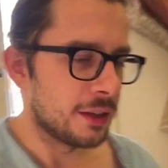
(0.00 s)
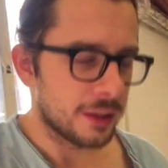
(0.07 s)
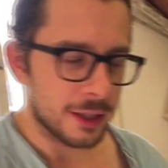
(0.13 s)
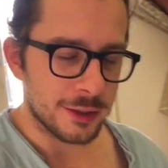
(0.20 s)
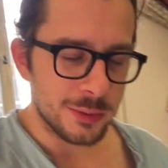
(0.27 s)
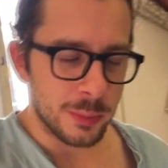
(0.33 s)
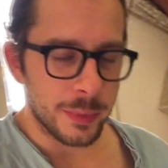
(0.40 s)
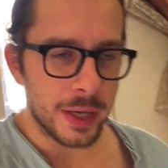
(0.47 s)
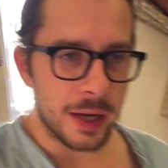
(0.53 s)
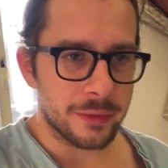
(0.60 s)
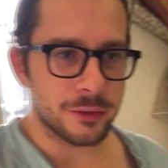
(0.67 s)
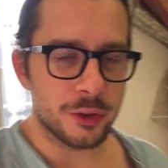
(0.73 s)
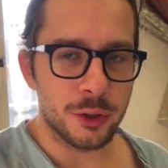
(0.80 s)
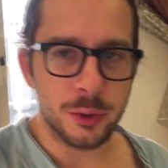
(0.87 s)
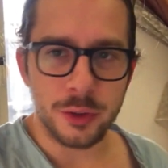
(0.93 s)
that's what we
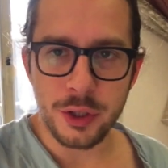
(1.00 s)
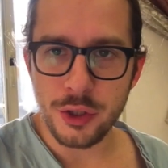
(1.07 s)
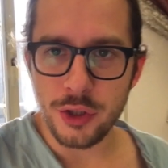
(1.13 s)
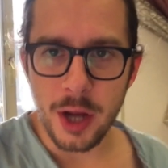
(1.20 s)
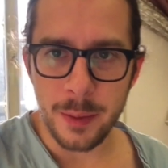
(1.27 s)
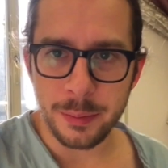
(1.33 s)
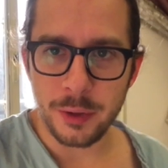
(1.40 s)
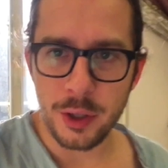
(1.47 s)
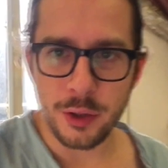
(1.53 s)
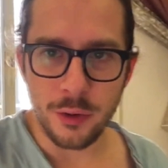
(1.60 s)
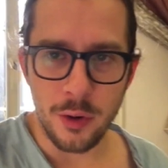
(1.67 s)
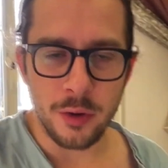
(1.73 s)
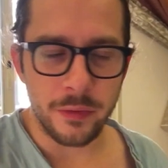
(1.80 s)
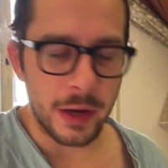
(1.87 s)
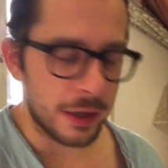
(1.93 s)
have to do to stop the
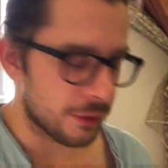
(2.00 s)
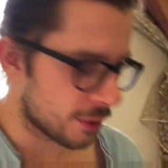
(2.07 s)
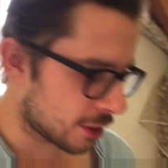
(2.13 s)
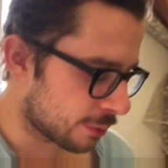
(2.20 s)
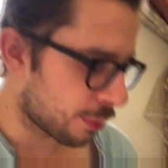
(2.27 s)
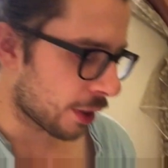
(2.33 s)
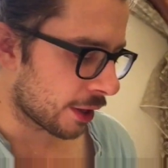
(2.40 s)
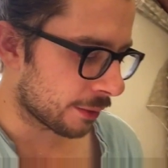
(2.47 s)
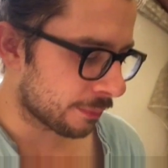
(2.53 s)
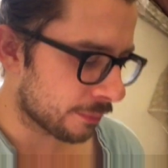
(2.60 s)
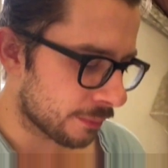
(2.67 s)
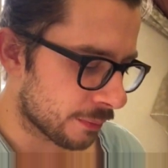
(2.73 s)
coronavirus spreading.